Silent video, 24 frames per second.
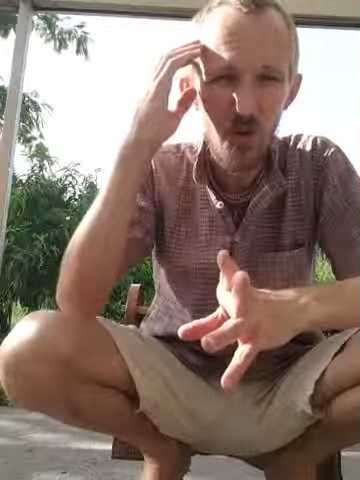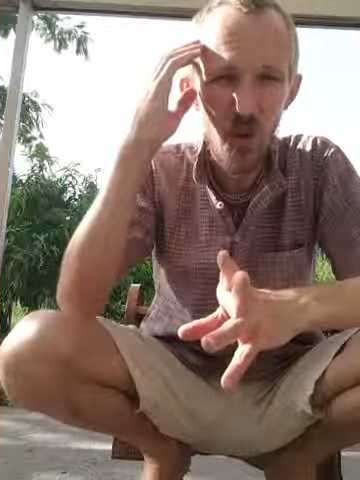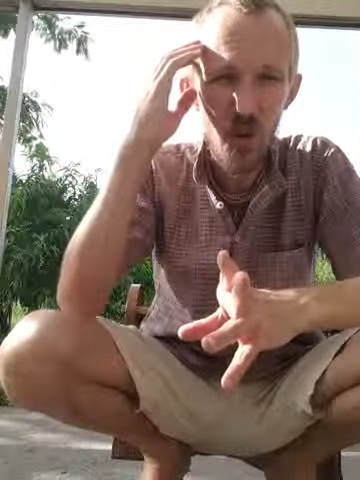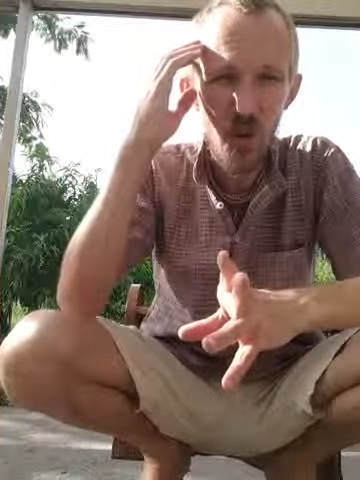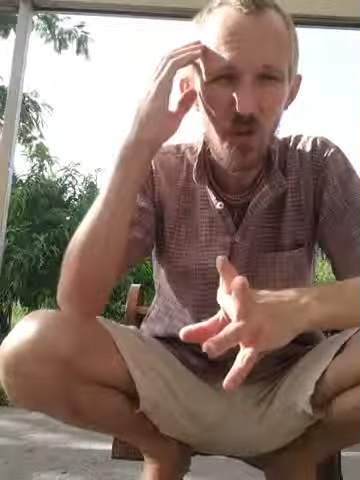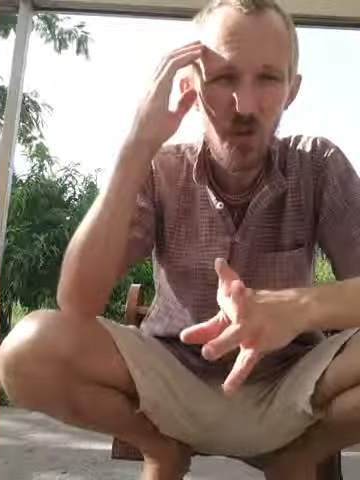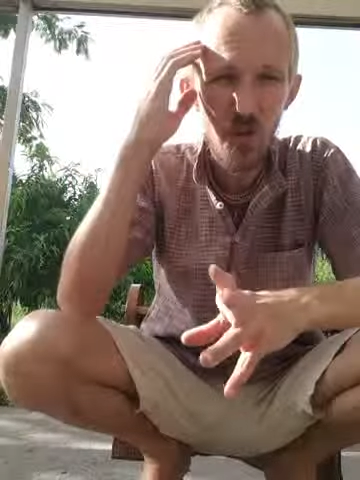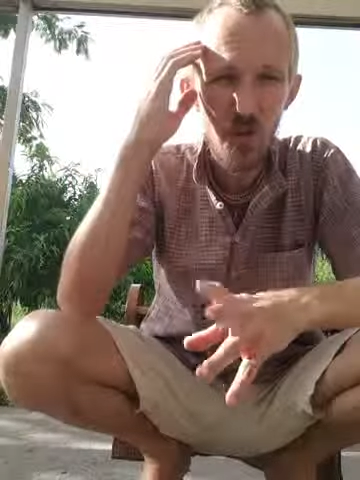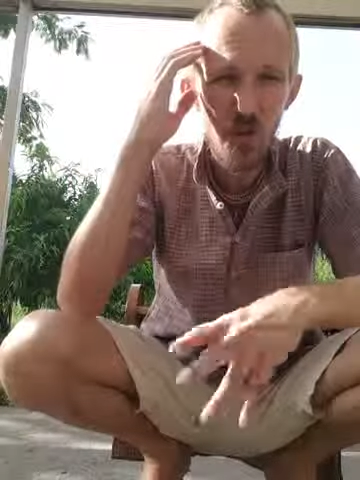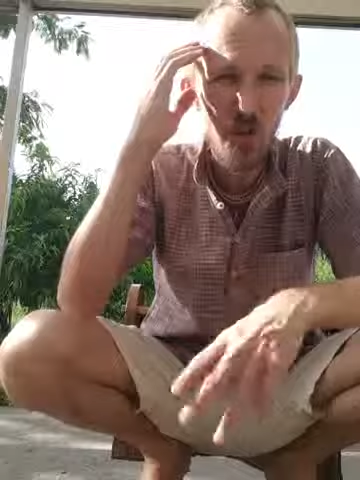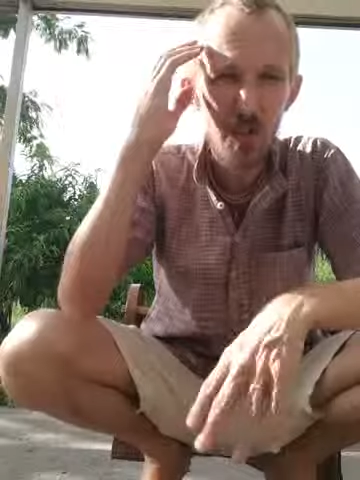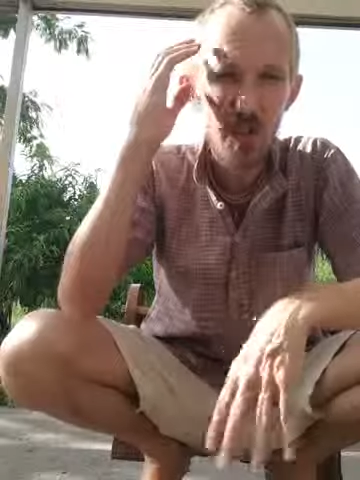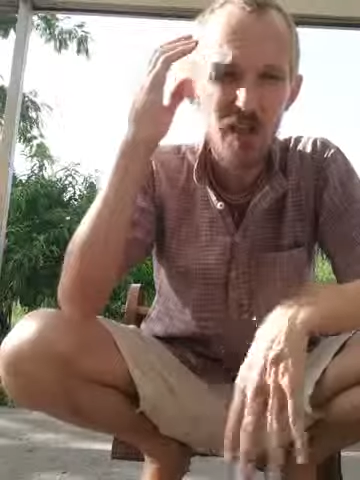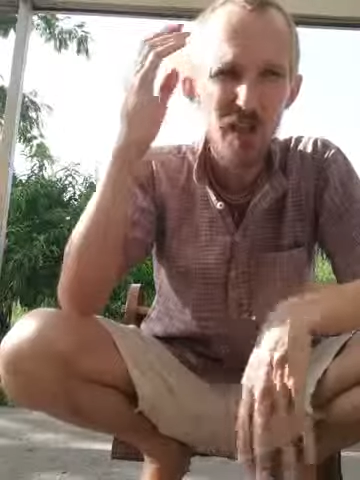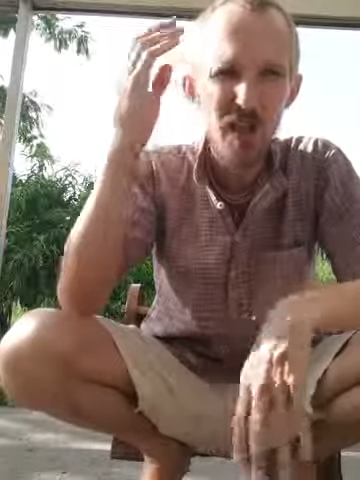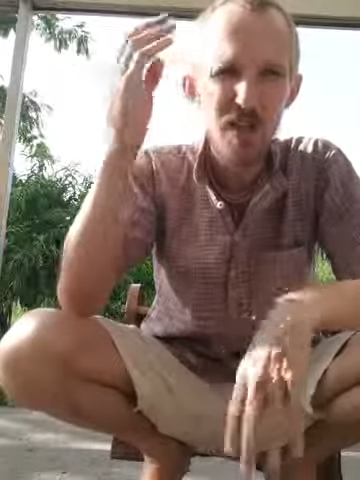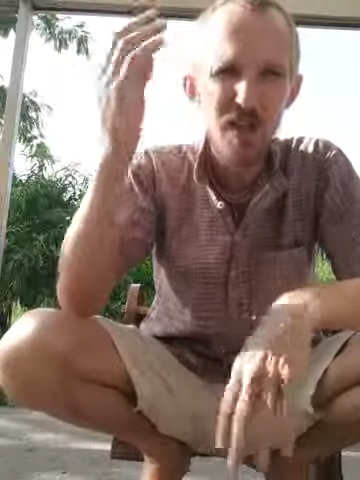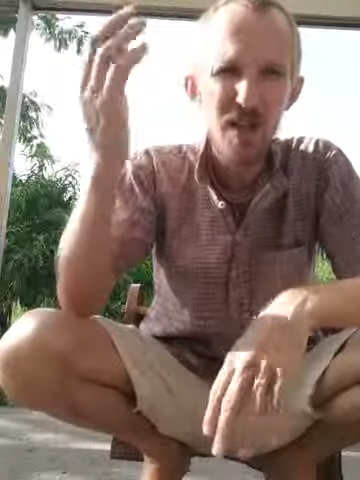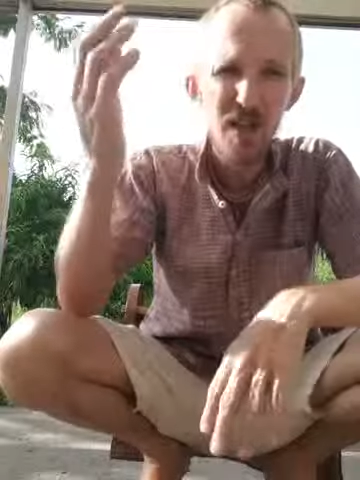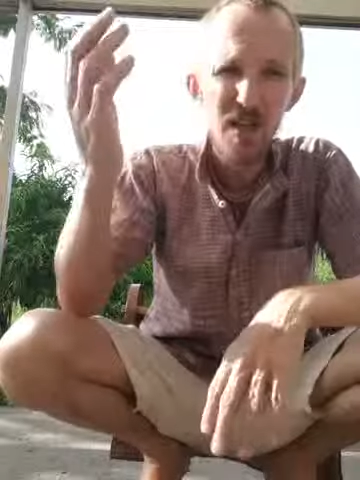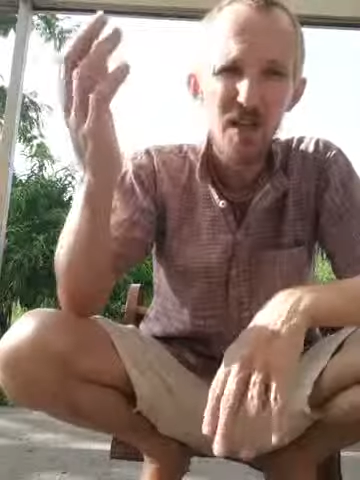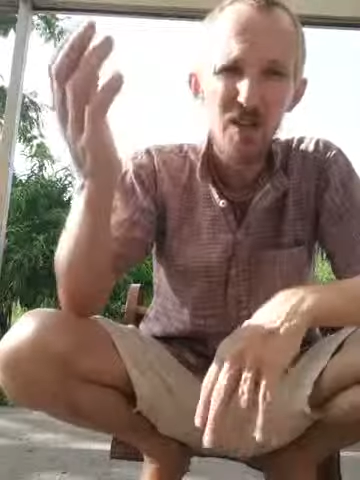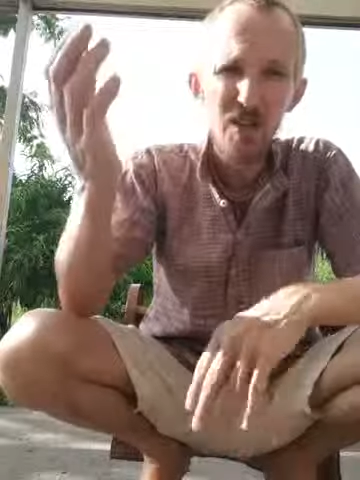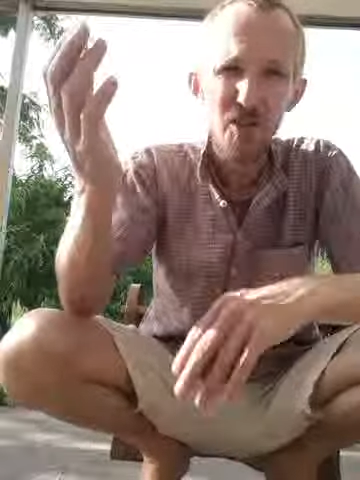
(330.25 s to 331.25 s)
consciously,
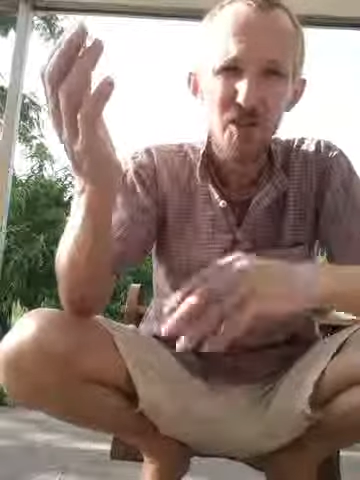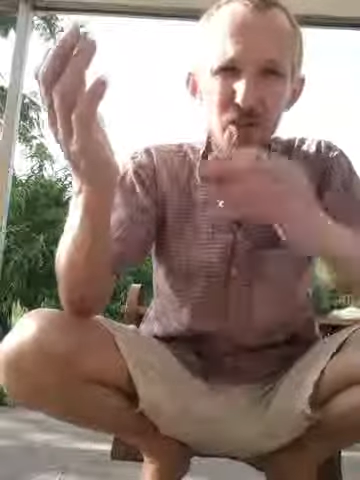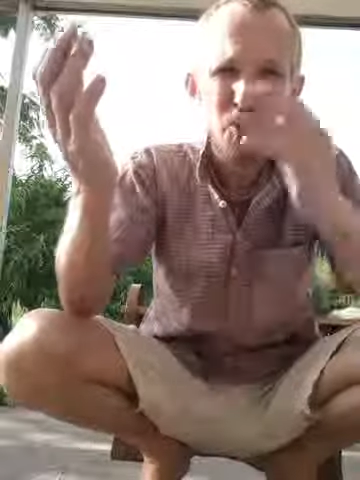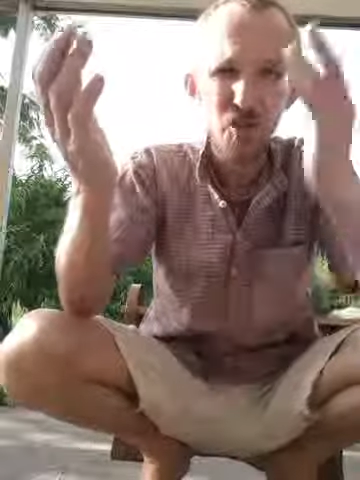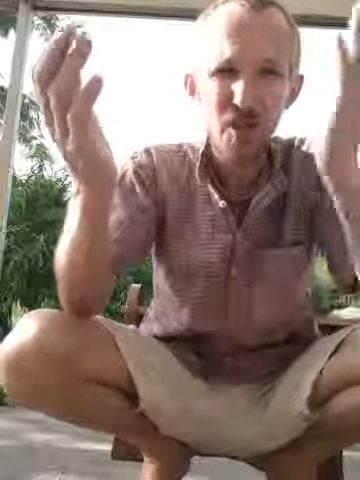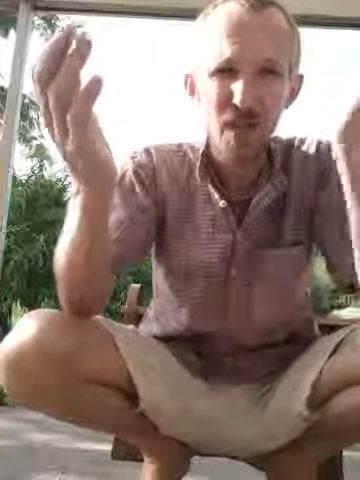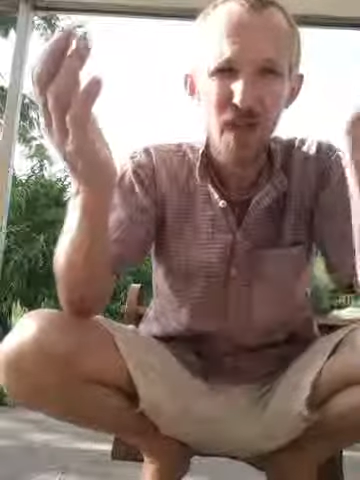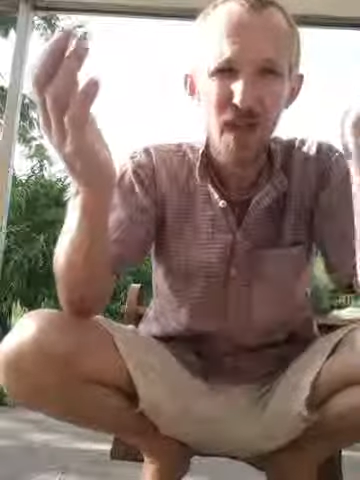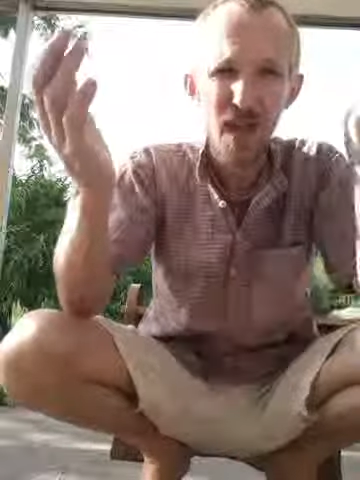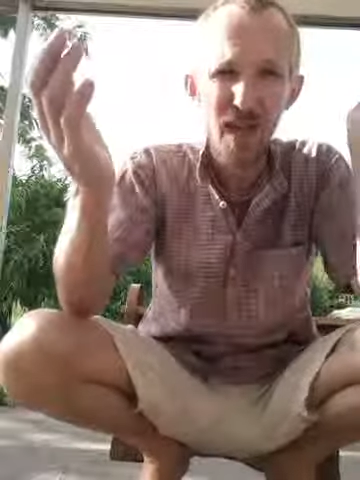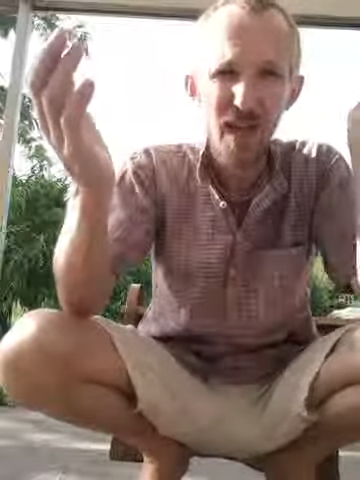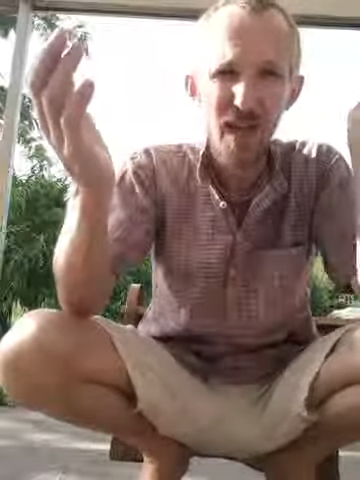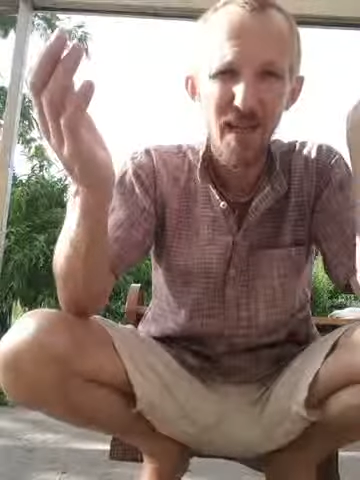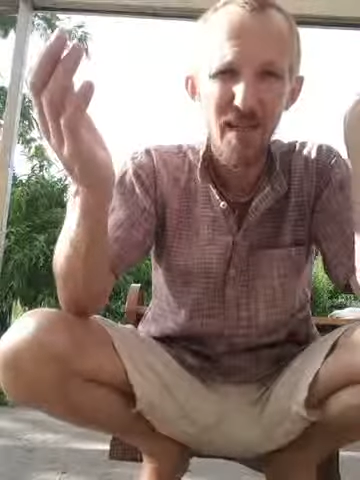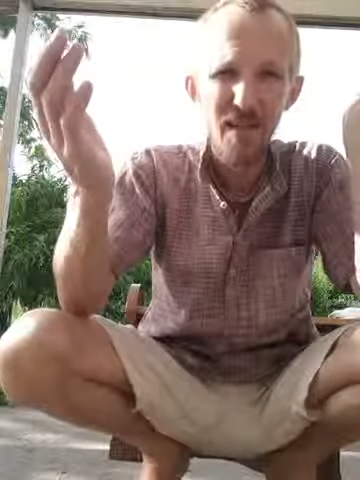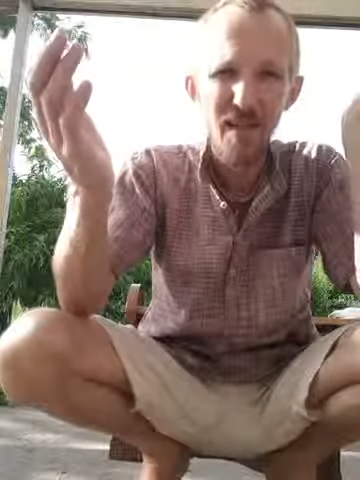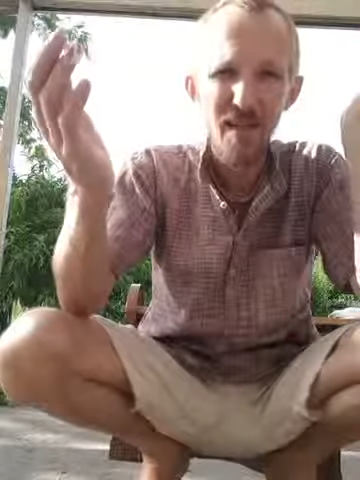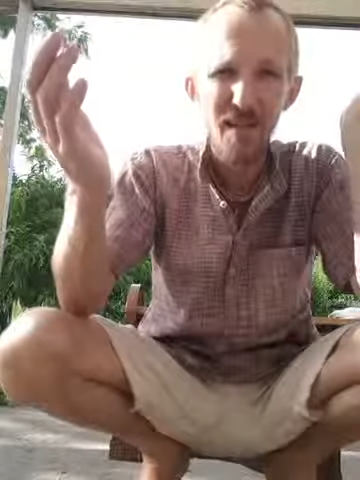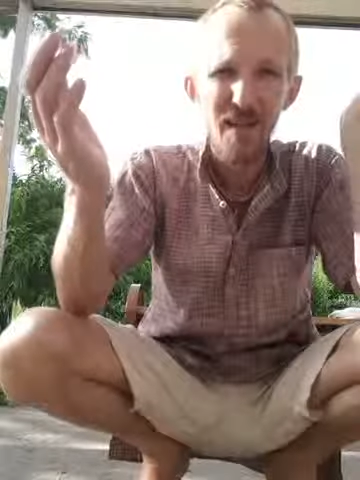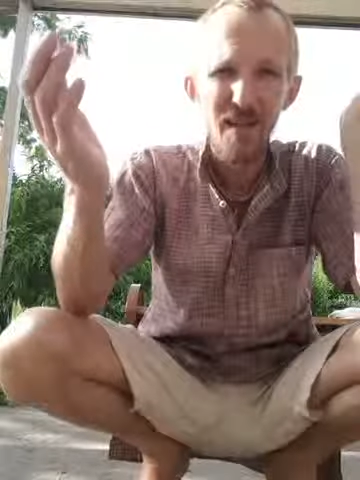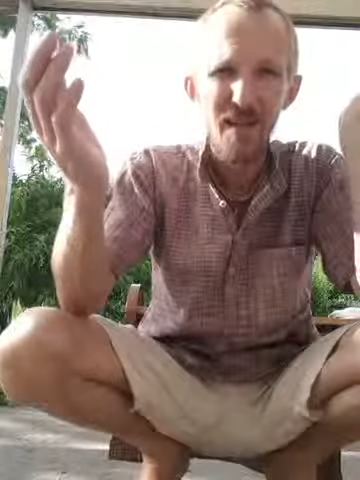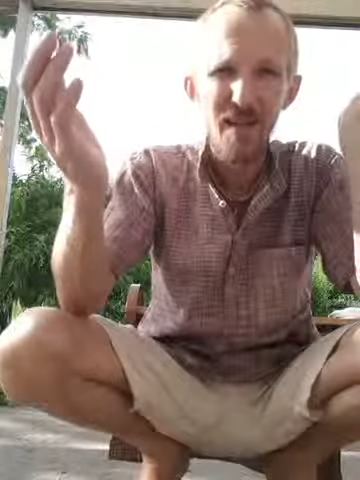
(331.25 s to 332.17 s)
you can